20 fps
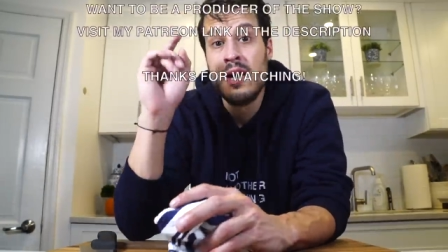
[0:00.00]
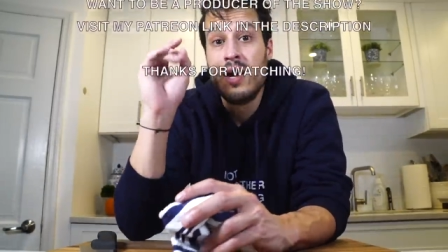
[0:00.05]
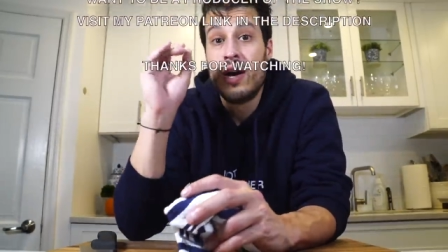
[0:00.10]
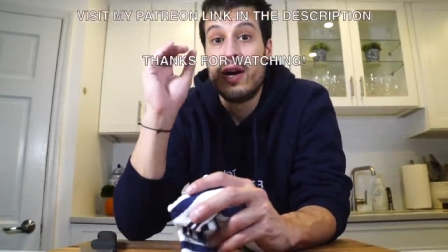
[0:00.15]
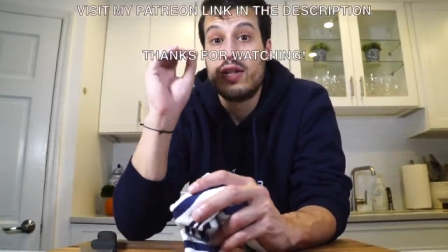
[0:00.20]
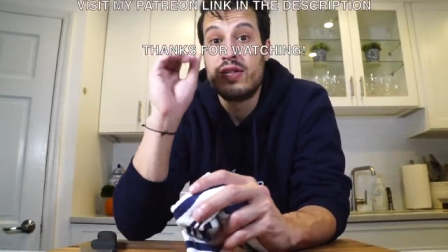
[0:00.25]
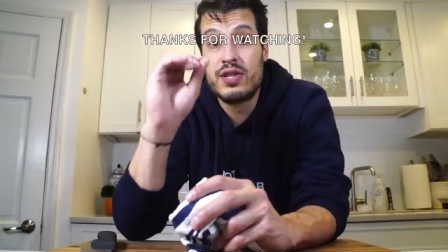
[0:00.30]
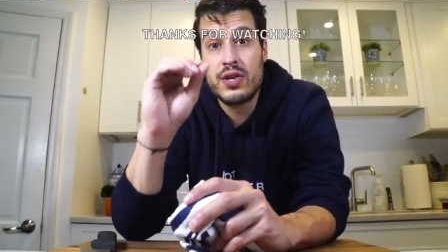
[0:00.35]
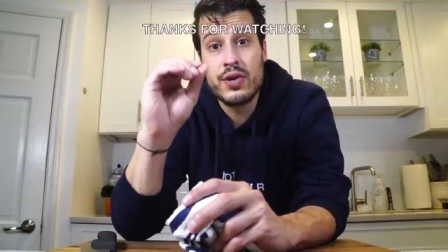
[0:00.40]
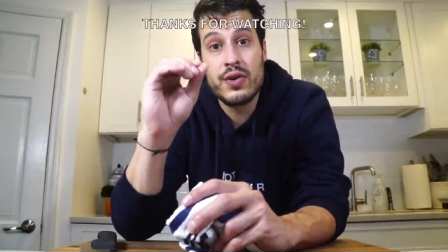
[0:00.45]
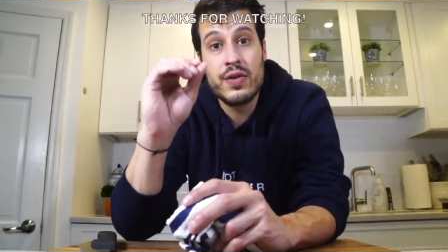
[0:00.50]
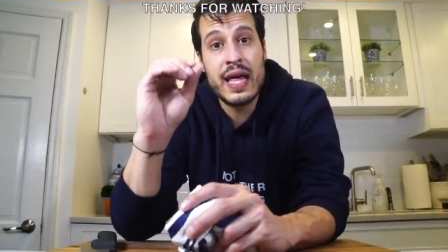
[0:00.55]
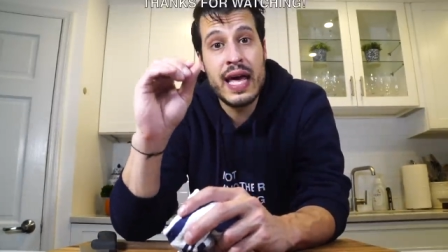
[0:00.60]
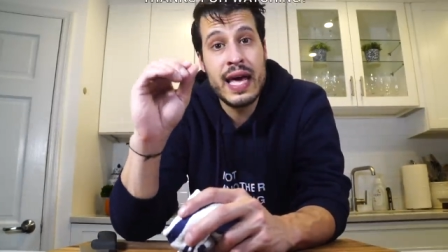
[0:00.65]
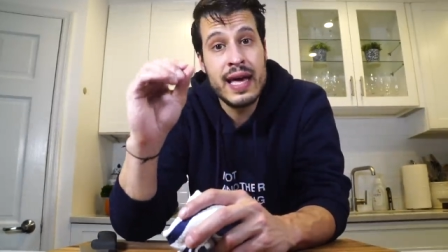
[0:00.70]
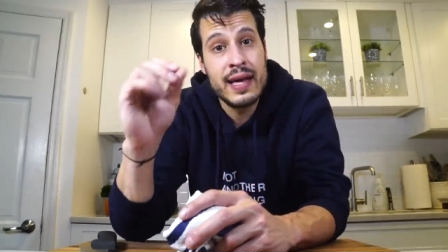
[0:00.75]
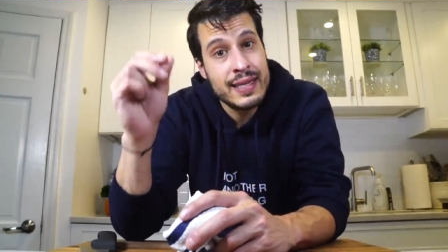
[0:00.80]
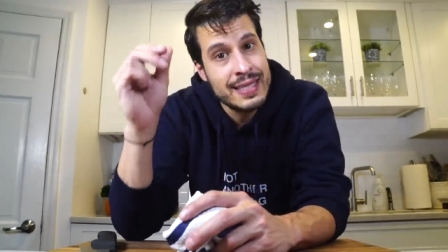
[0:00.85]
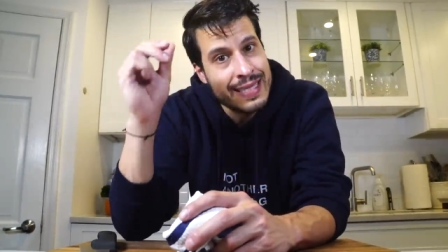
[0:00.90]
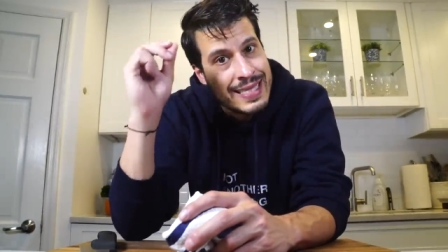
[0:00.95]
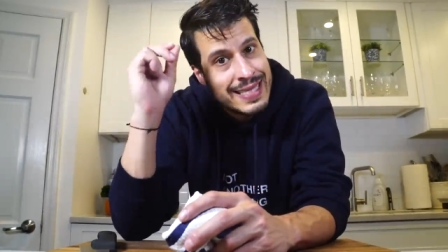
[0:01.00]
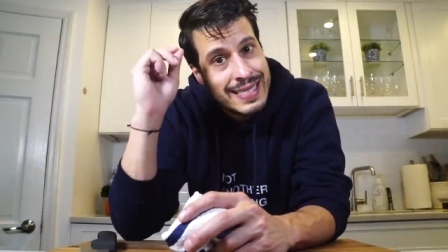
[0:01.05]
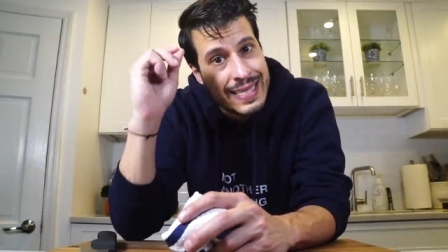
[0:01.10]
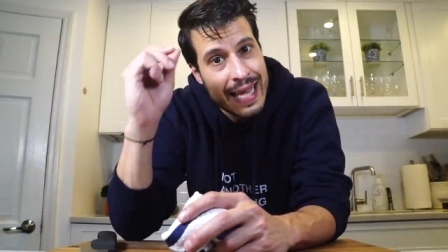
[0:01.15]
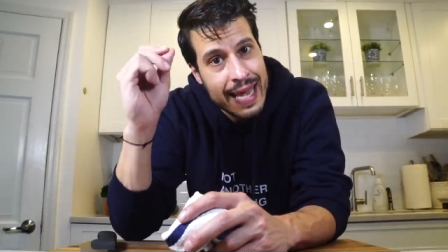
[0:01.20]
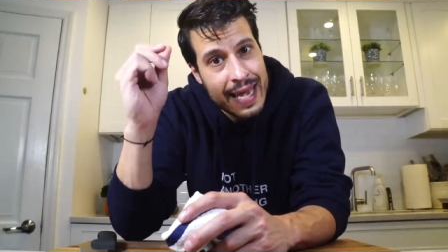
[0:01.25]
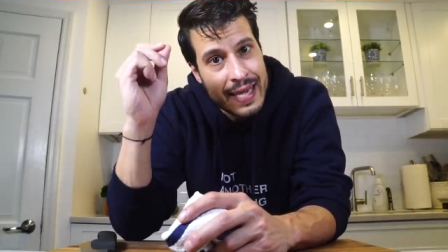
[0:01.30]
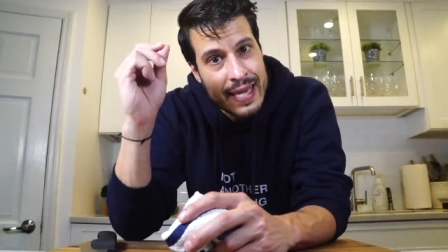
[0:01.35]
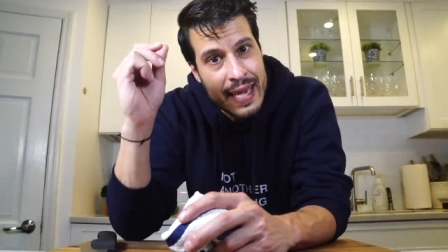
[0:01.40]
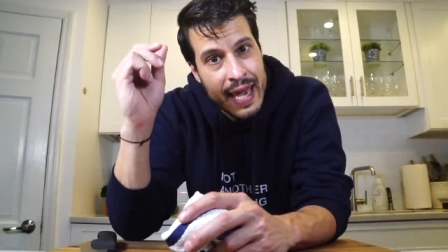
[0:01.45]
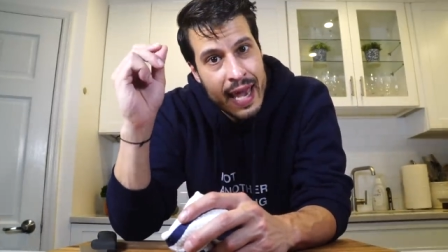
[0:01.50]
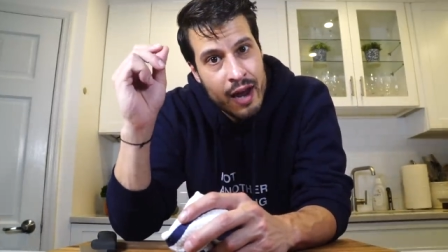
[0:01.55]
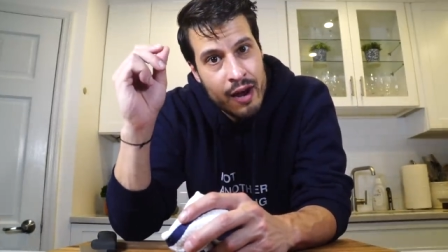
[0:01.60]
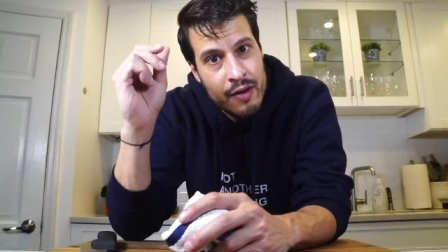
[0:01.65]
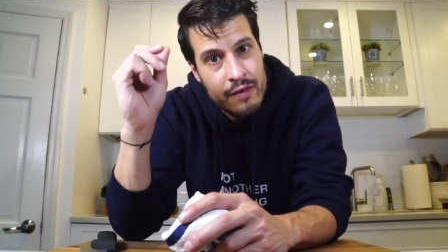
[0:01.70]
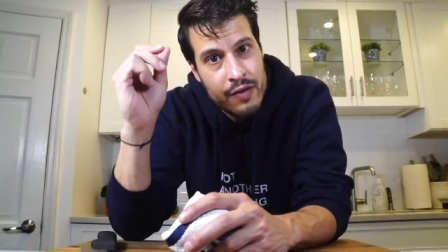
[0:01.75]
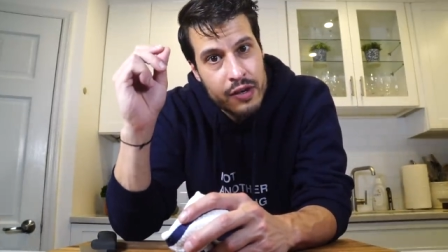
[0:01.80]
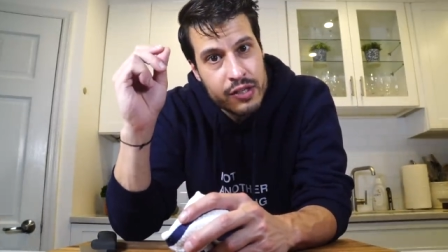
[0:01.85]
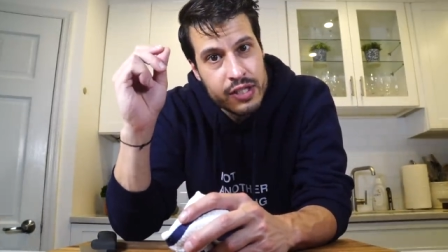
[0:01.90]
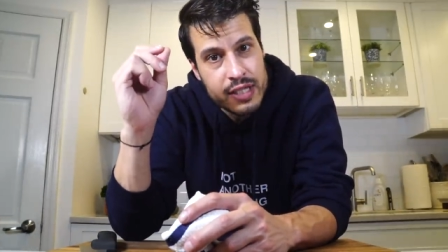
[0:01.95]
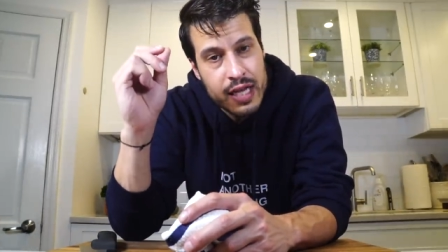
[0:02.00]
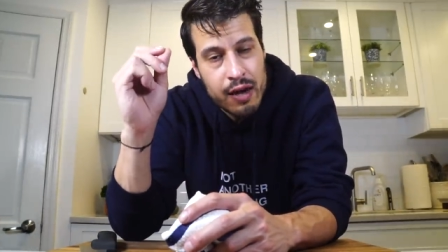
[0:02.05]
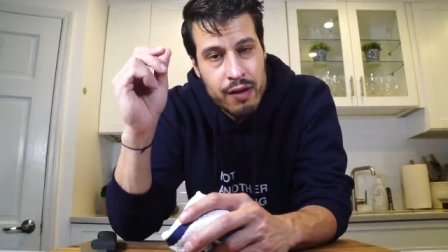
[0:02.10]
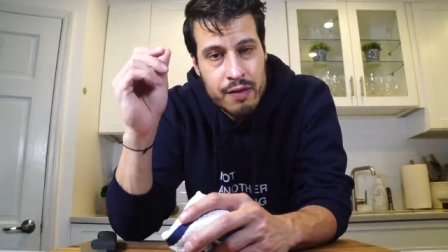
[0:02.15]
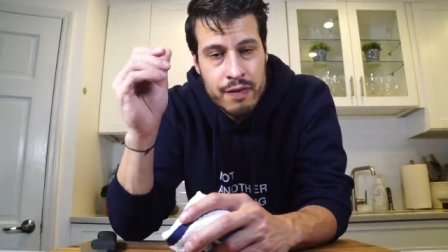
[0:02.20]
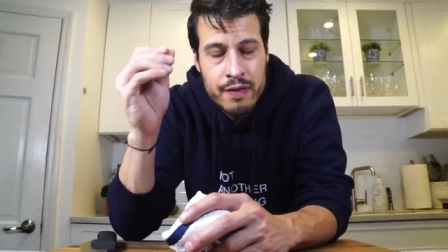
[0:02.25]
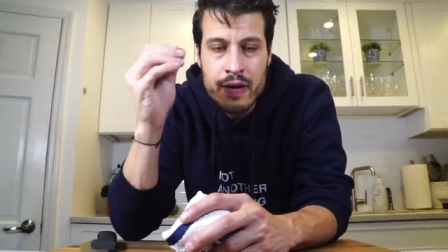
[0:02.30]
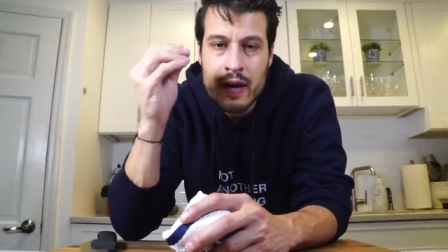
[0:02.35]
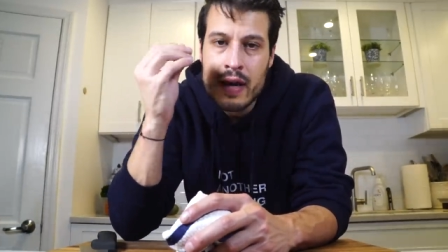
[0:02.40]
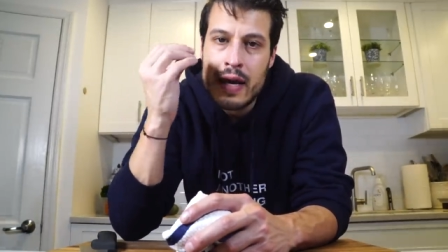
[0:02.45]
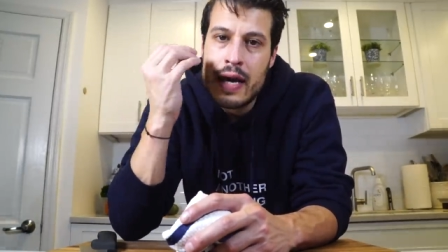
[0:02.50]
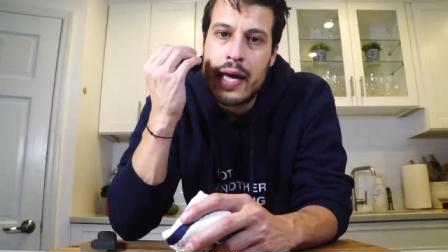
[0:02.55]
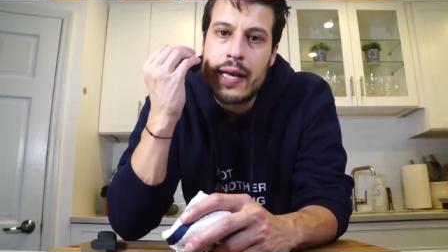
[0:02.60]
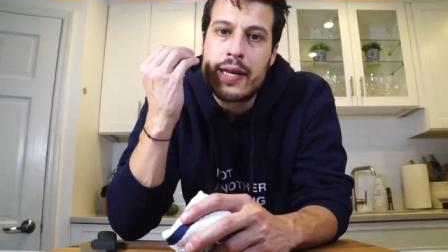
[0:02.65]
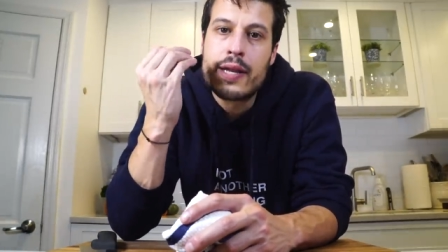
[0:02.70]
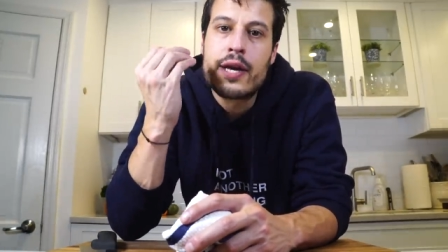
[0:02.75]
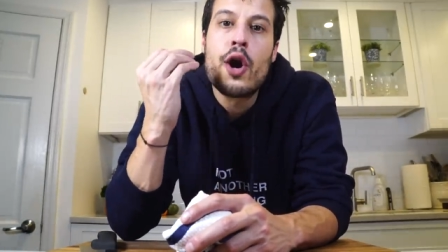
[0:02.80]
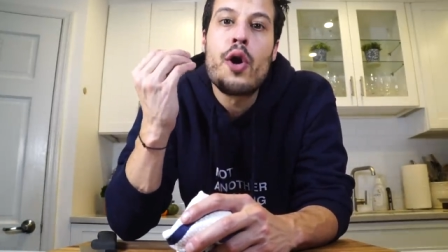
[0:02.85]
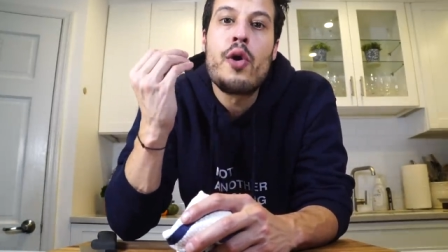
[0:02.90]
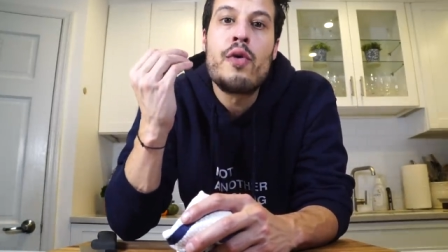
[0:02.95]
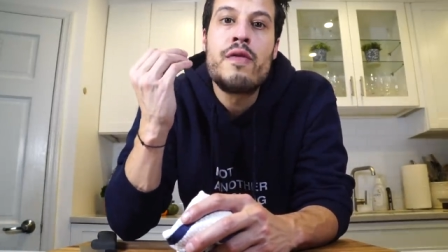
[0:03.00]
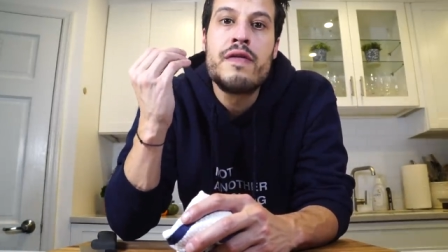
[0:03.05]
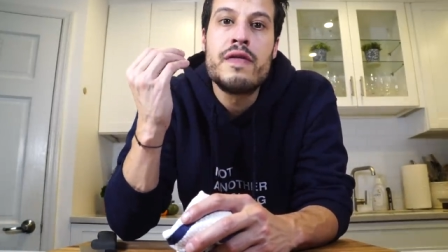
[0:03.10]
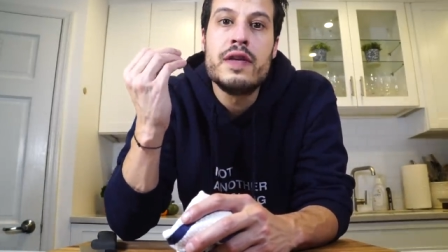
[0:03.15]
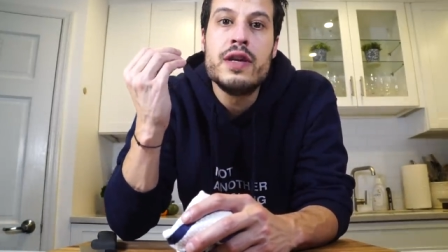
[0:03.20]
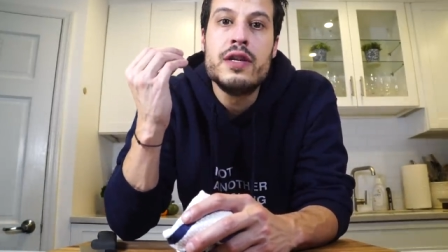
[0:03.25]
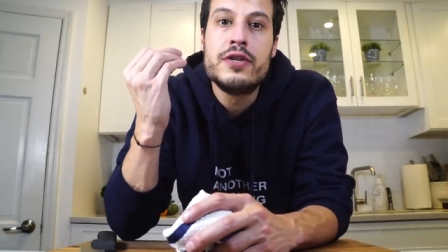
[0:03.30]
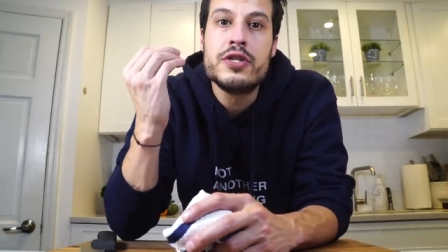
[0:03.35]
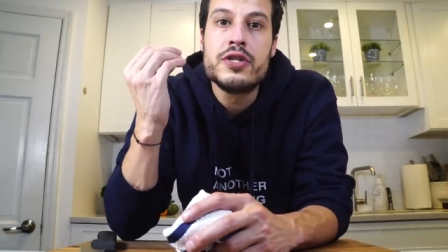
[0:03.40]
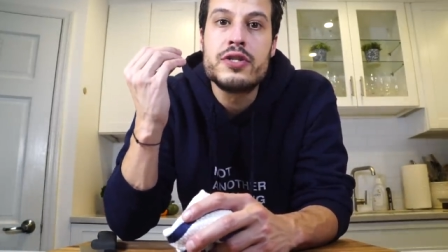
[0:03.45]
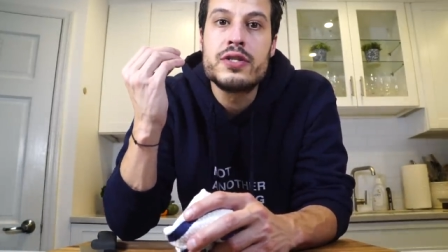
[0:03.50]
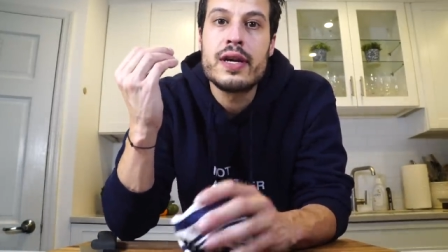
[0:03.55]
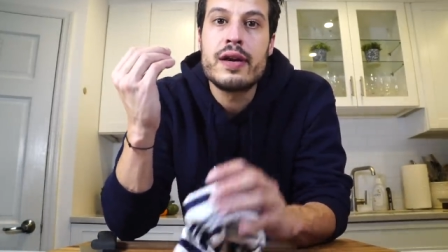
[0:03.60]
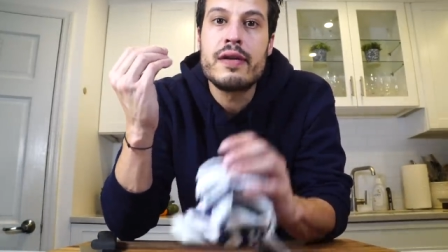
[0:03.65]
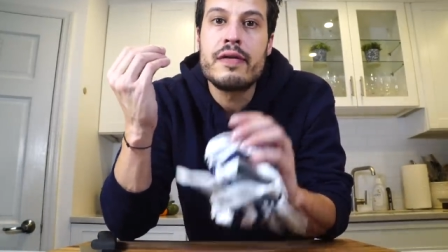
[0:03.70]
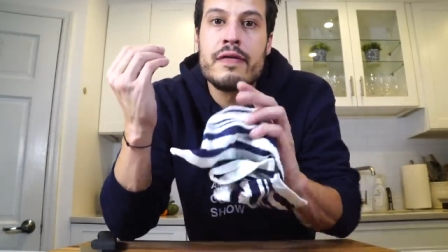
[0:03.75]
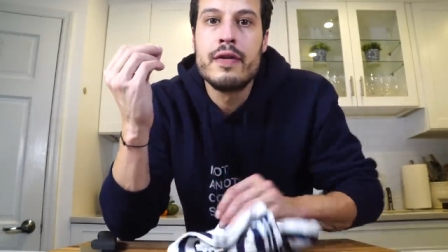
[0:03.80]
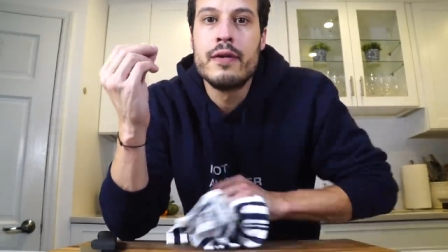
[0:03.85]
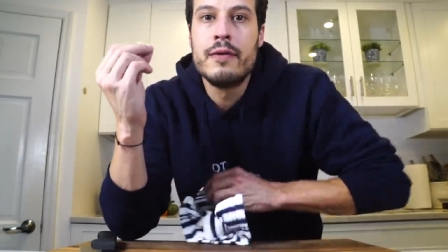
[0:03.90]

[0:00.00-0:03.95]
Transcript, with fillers: Until then, take care of yourself and go feed yourself.